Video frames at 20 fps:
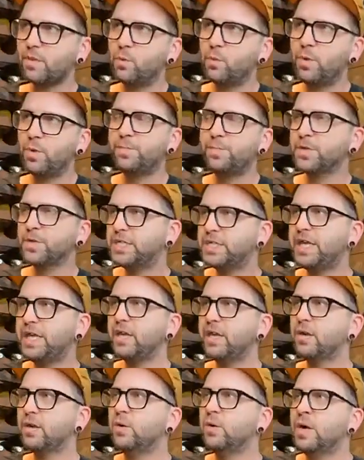with
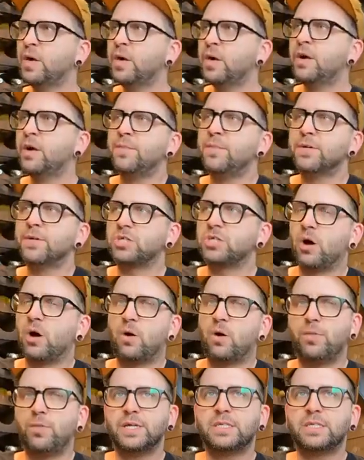Verdicchio, there's
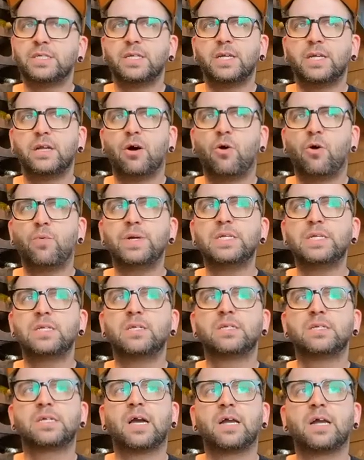all this, always
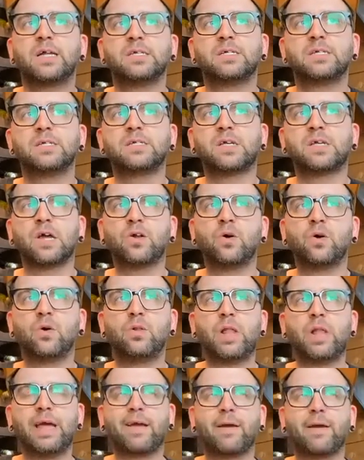this kind of
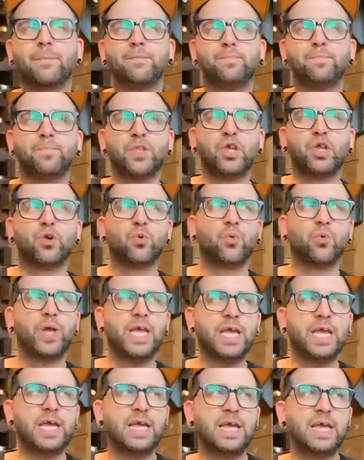subtle, like
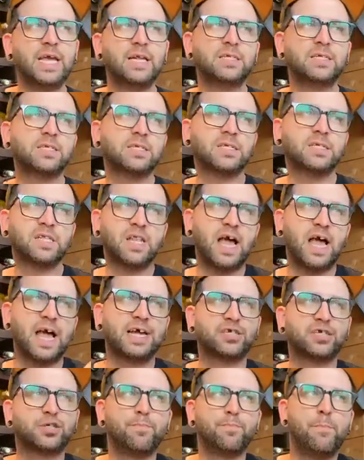green
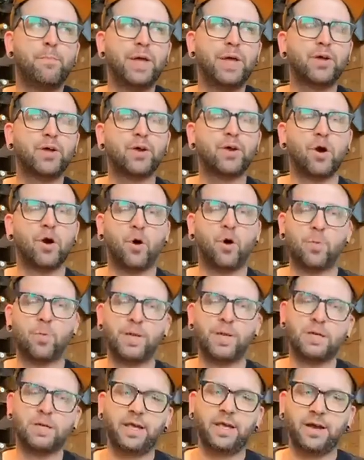slash bitter
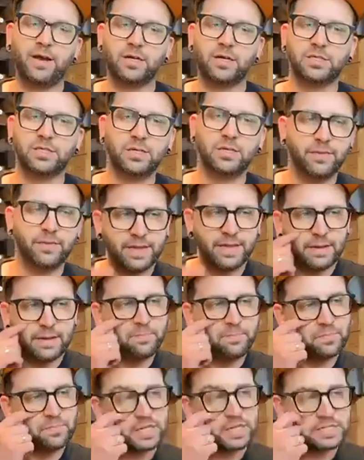almond character
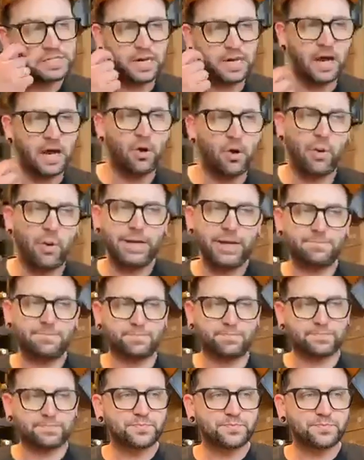that it's not quite